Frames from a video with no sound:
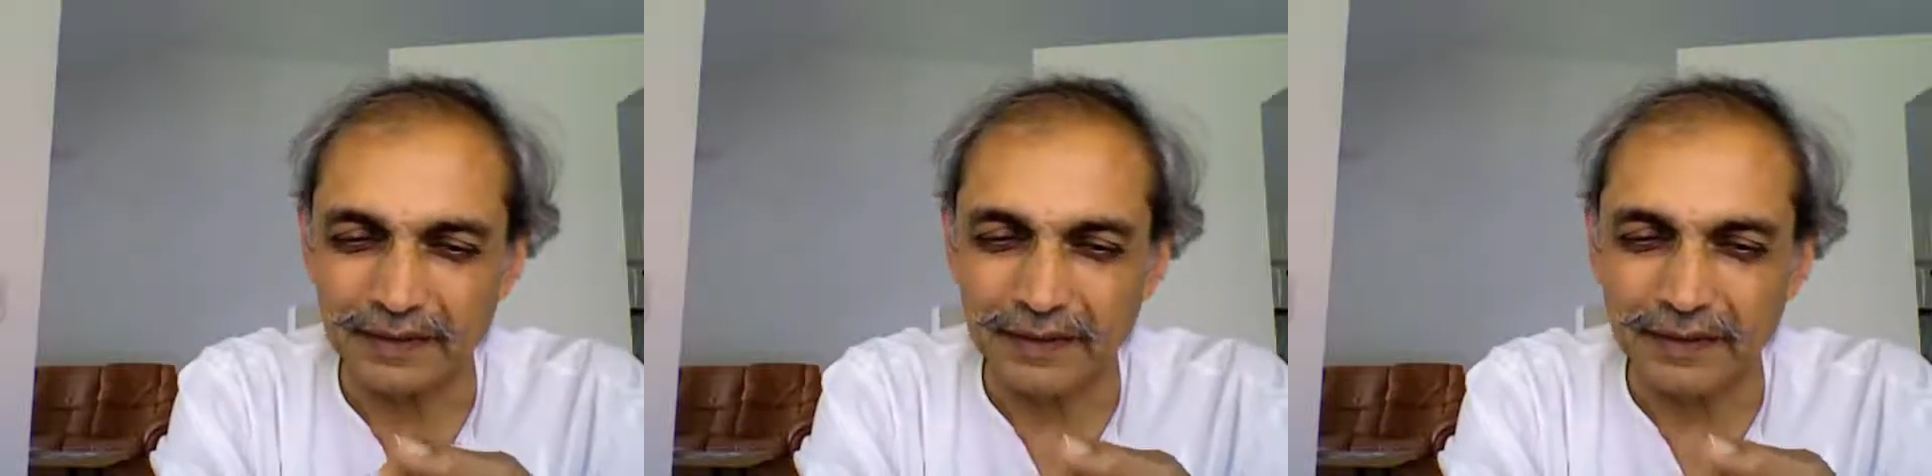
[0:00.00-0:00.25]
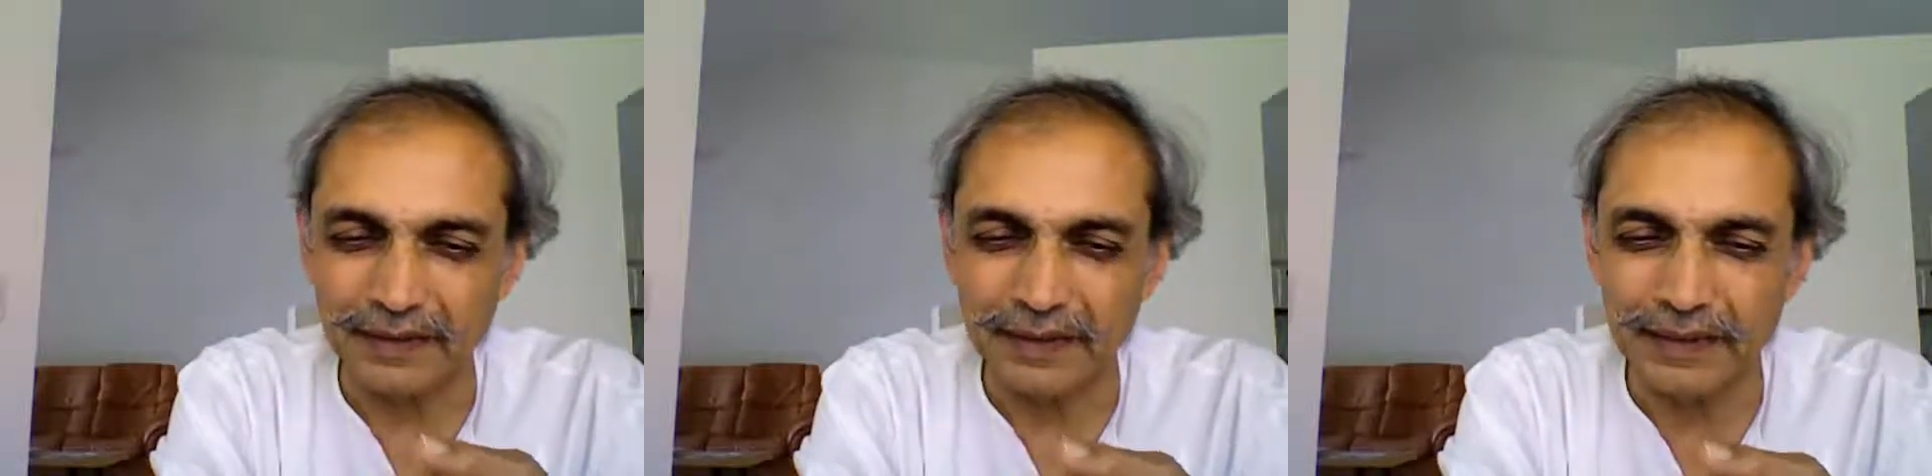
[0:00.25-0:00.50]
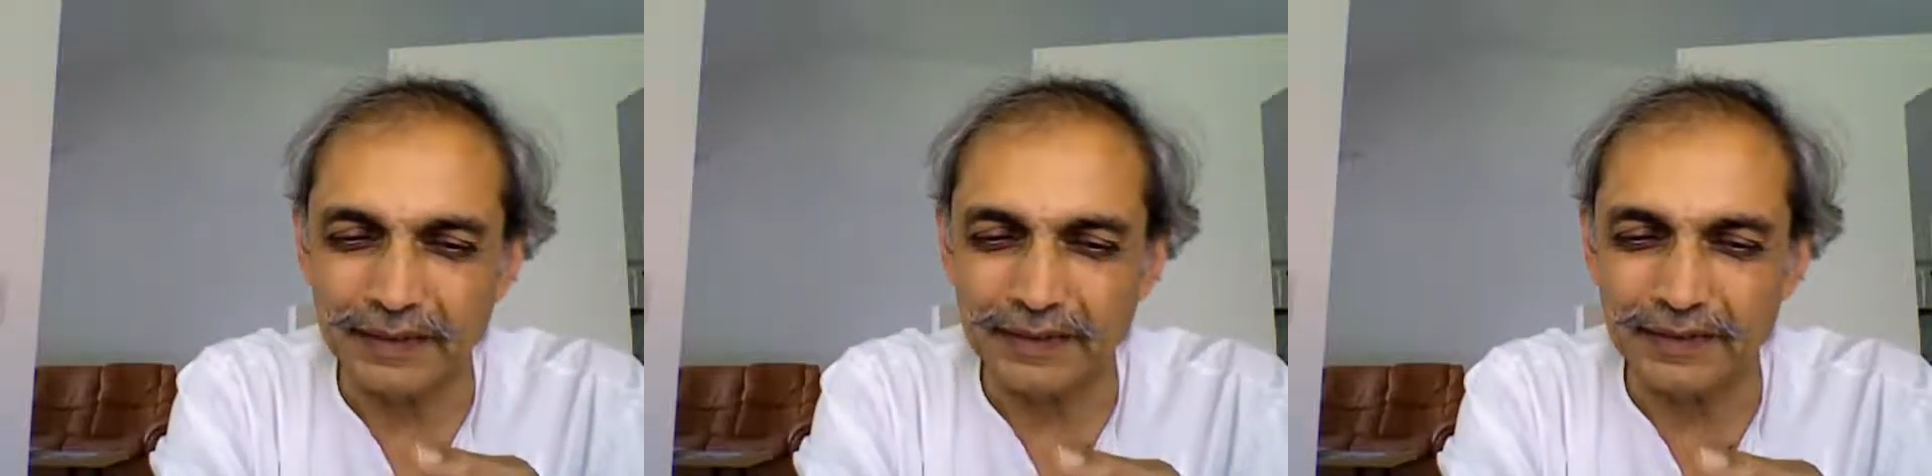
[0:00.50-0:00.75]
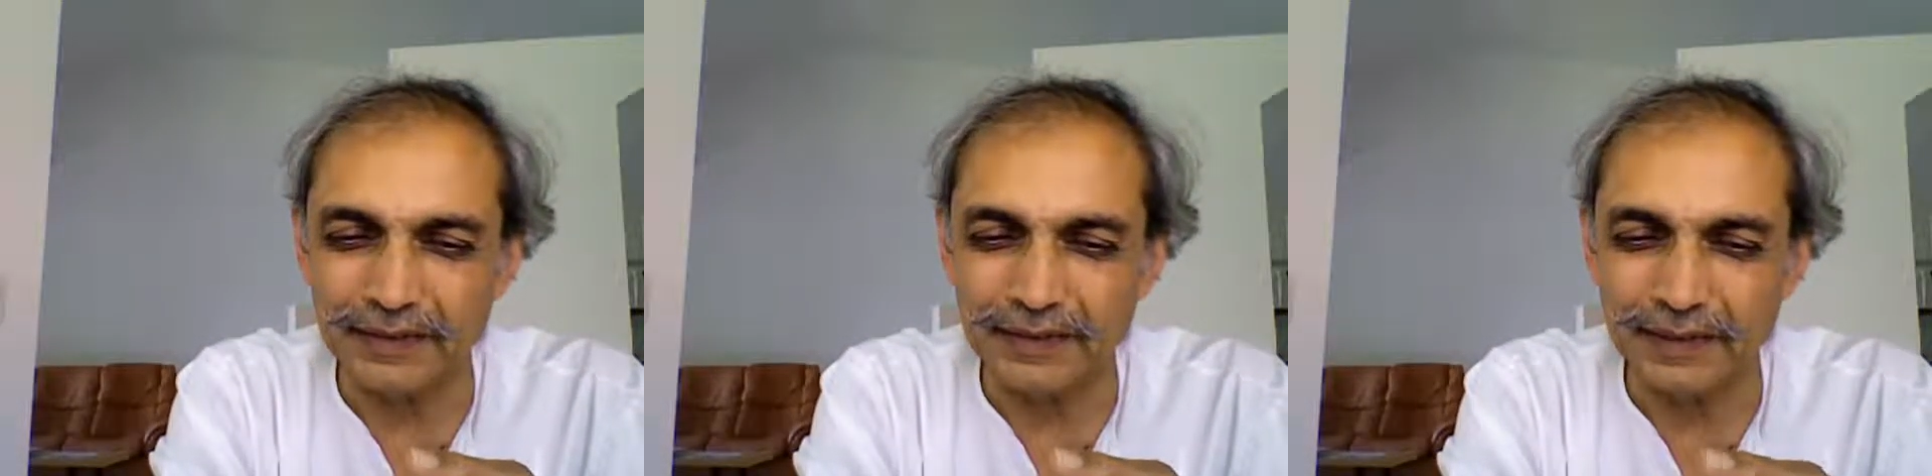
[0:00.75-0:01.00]

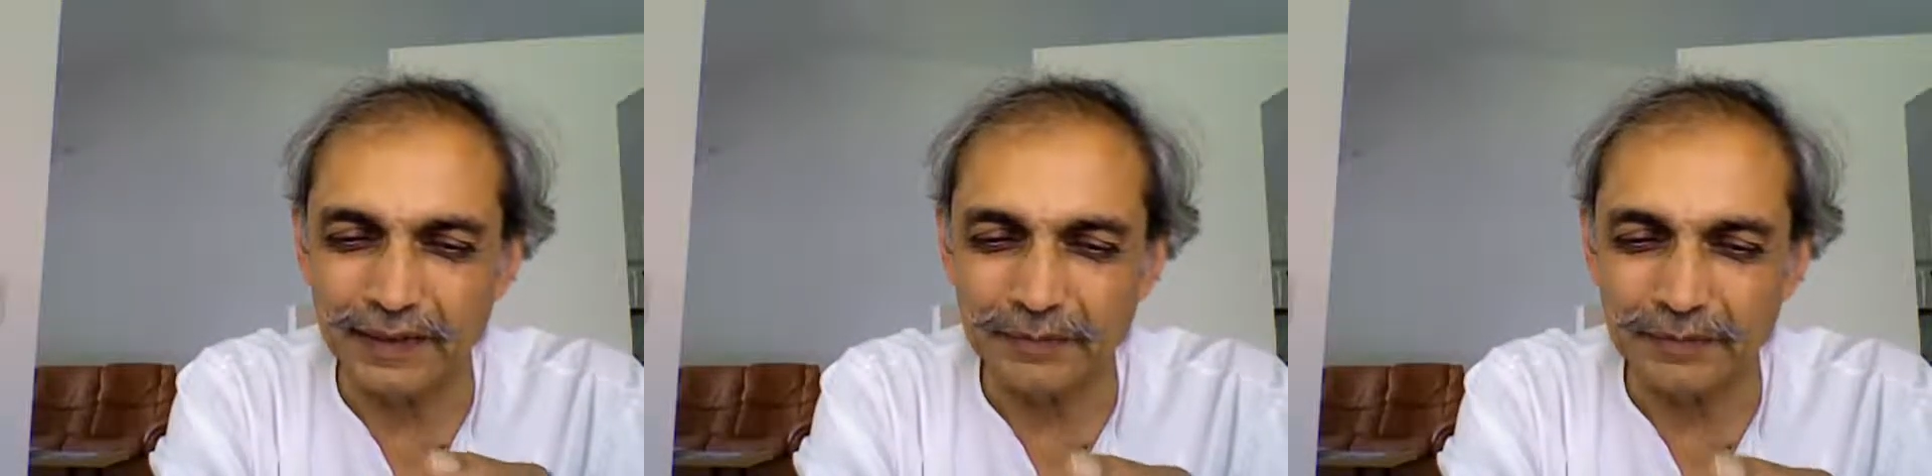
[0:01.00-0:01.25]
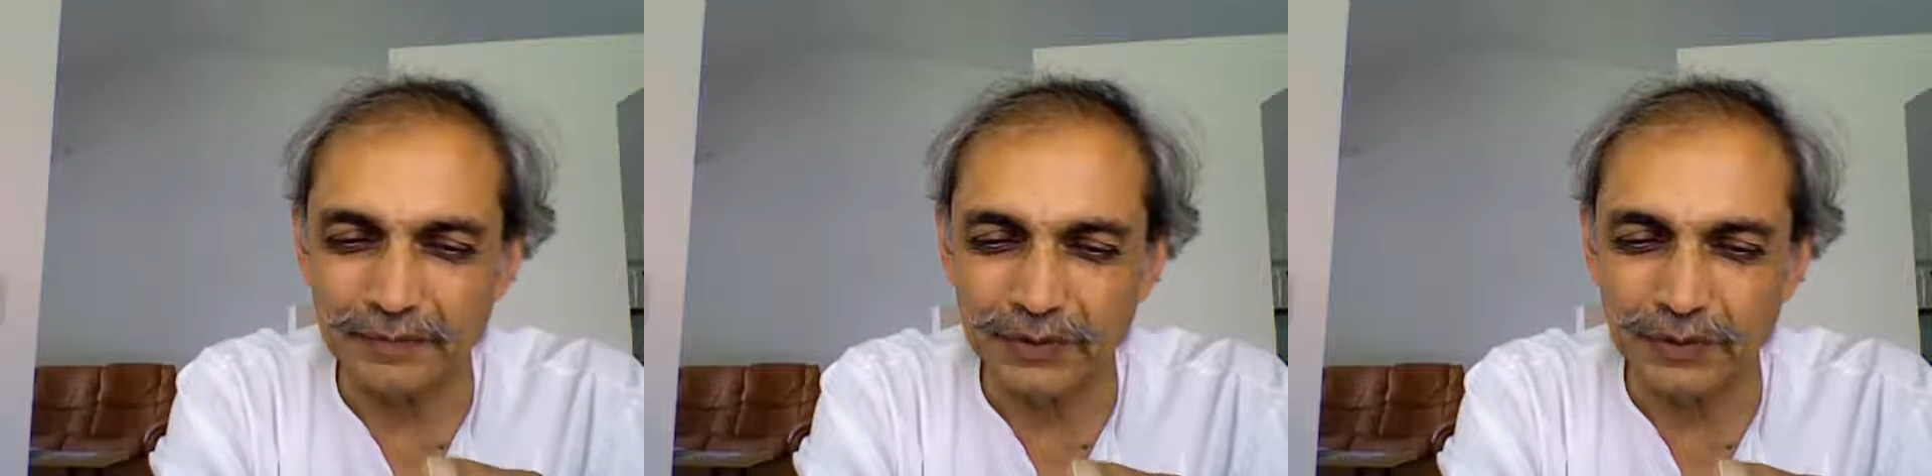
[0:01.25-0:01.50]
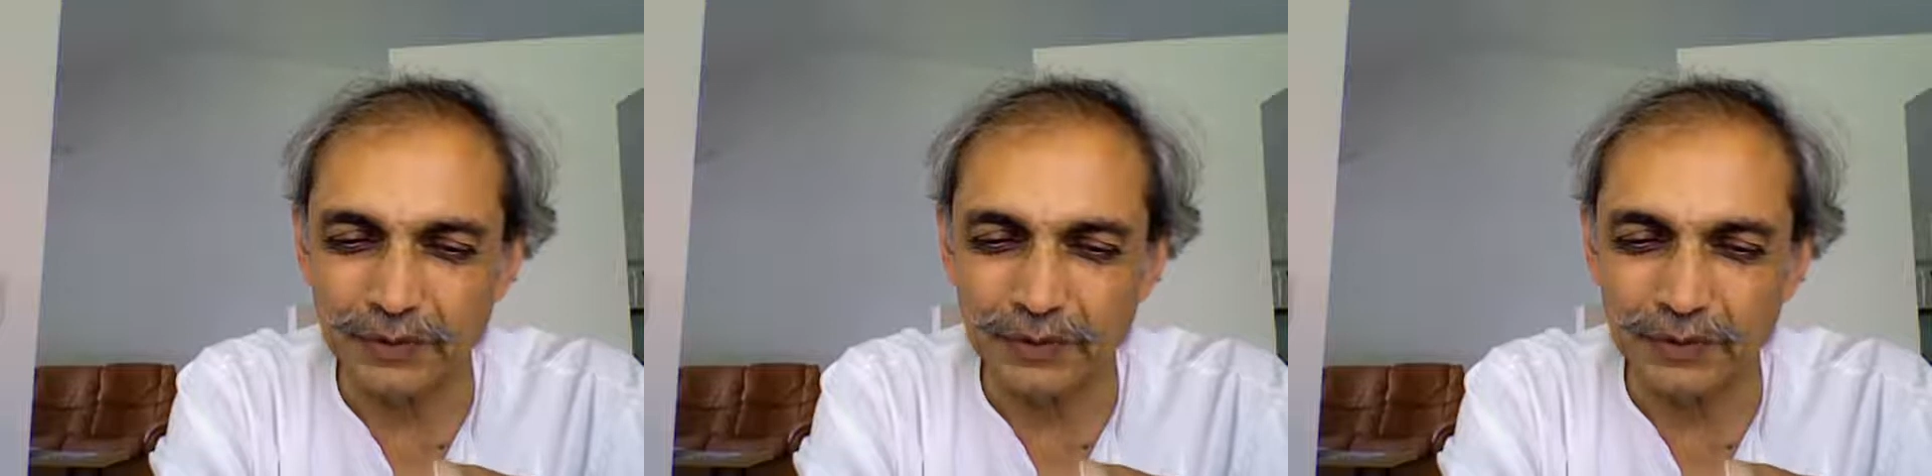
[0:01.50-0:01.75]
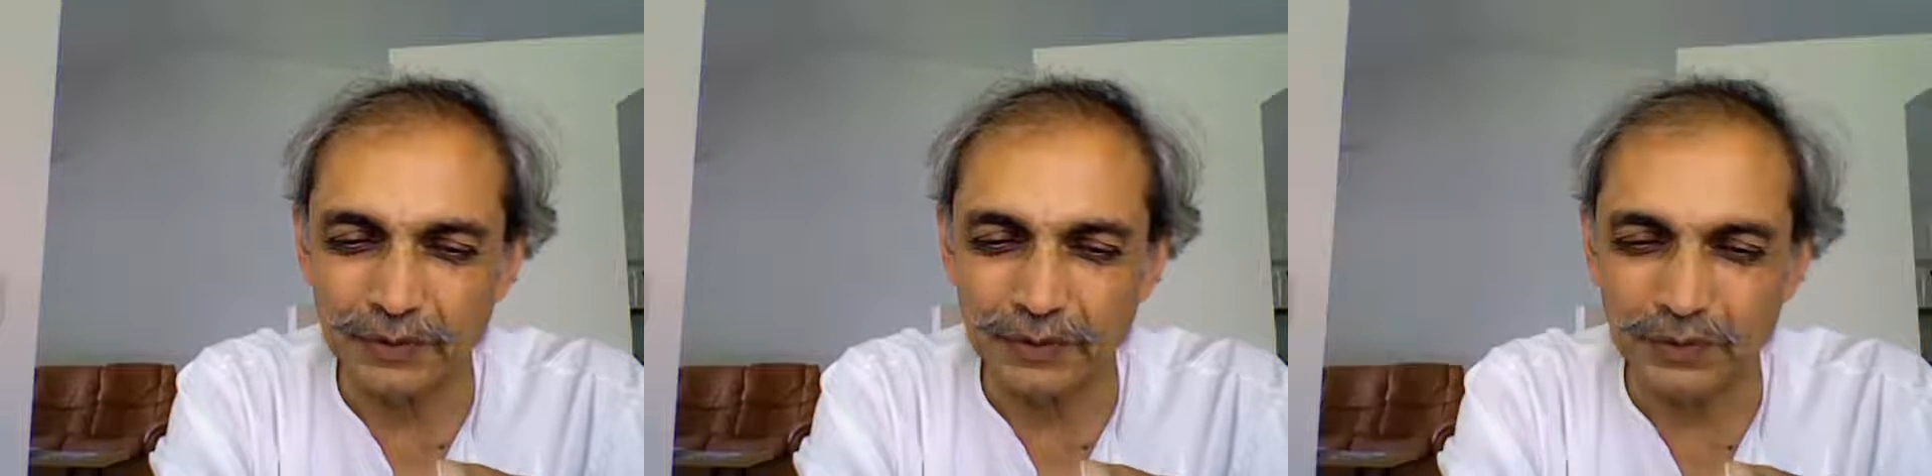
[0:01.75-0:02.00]
leads them
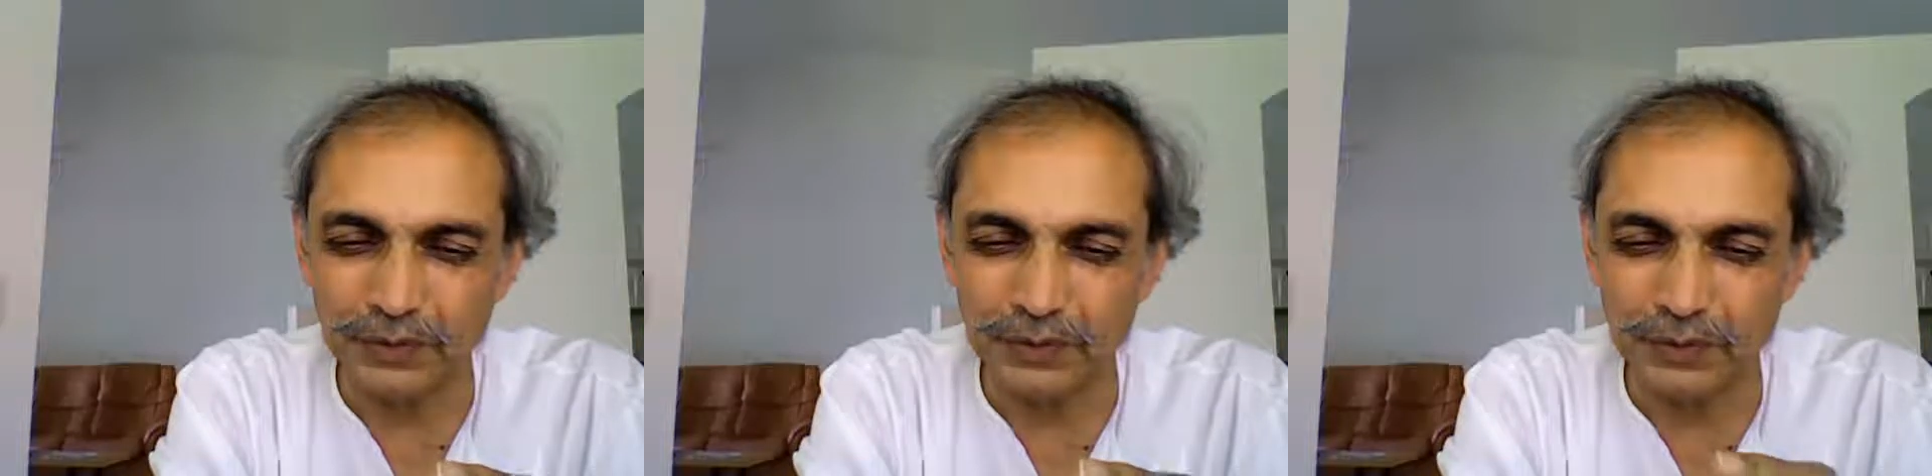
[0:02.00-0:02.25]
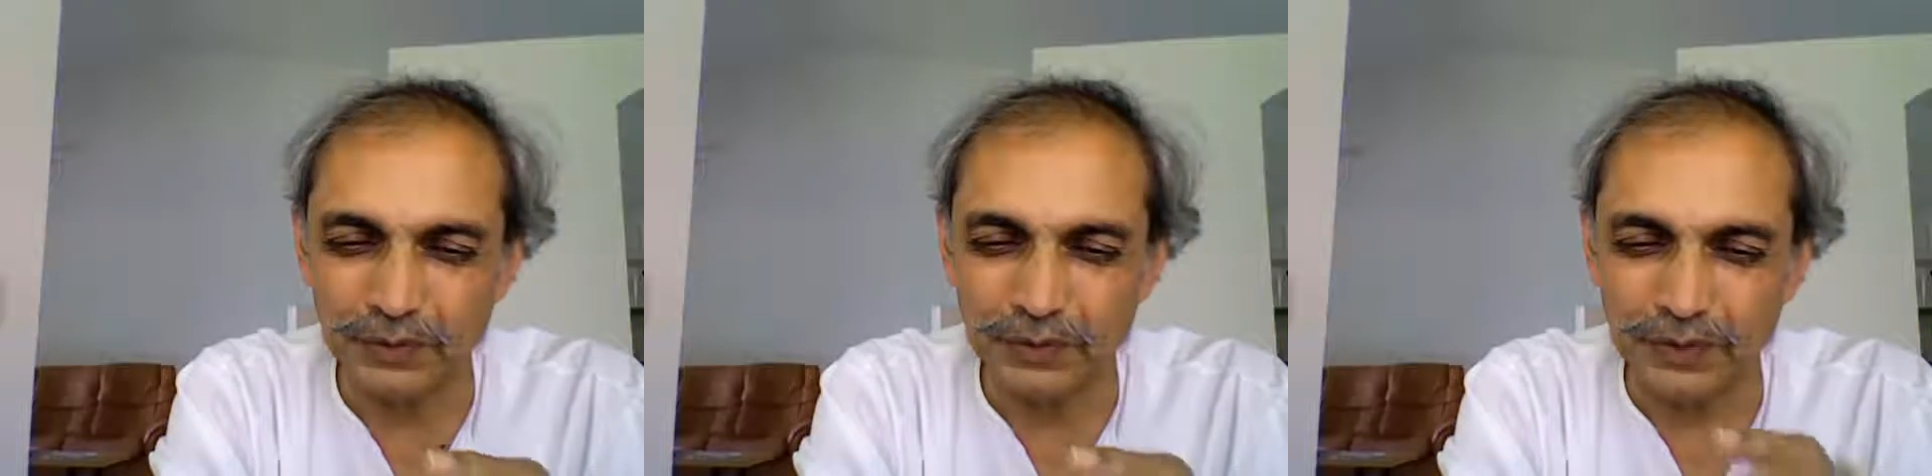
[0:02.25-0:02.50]
to